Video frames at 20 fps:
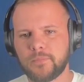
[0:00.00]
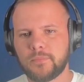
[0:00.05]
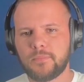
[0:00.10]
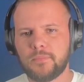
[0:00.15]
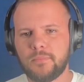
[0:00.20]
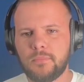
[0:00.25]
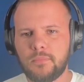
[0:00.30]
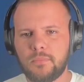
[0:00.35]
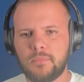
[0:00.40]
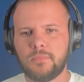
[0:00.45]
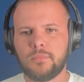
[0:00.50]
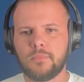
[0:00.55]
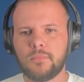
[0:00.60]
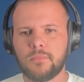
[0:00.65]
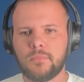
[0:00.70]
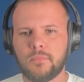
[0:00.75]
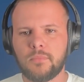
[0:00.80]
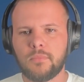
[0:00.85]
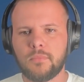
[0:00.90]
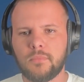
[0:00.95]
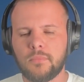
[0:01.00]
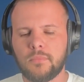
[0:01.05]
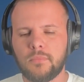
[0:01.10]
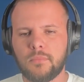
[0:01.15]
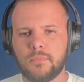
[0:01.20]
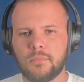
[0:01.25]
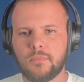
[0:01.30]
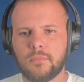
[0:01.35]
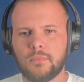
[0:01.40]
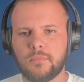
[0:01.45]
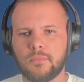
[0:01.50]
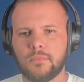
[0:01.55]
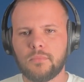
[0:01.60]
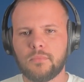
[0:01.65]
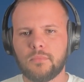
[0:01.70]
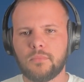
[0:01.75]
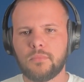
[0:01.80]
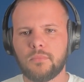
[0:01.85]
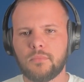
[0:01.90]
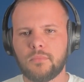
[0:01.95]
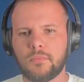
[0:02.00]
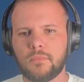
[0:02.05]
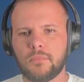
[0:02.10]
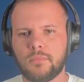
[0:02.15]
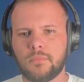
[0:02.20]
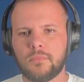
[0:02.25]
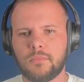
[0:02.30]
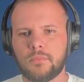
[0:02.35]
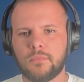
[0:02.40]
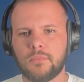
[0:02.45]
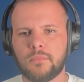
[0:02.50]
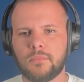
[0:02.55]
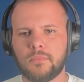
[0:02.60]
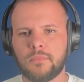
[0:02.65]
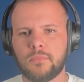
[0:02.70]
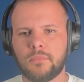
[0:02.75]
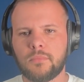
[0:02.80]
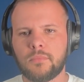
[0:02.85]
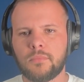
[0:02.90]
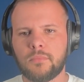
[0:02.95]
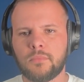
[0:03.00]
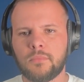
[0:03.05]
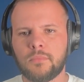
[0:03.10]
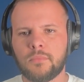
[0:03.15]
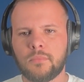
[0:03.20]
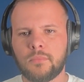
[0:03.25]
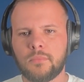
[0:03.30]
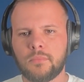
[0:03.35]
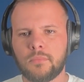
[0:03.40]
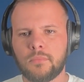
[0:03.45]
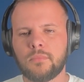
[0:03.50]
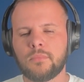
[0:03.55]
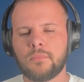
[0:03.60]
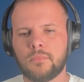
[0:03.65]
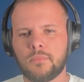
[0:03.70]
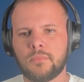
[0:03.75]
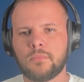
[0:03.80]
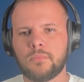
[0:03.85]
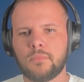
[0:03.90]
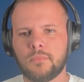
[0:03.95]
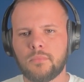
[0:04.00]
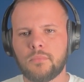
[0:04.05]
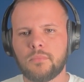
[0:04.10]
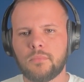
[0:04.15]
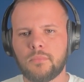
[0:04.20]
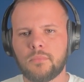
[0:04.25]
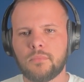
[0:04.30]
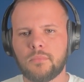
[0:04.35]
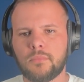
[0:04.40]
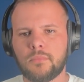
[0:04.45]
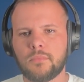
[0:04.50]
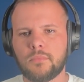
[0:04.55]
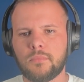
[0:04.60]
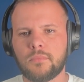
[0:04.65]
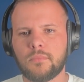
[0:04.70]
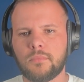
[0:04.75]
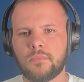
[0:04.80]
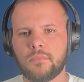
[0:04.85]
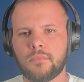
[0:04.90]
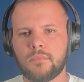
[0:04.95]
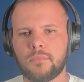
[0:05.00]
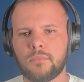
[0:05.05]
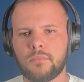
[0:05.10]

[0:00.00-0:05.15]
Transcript: (silent)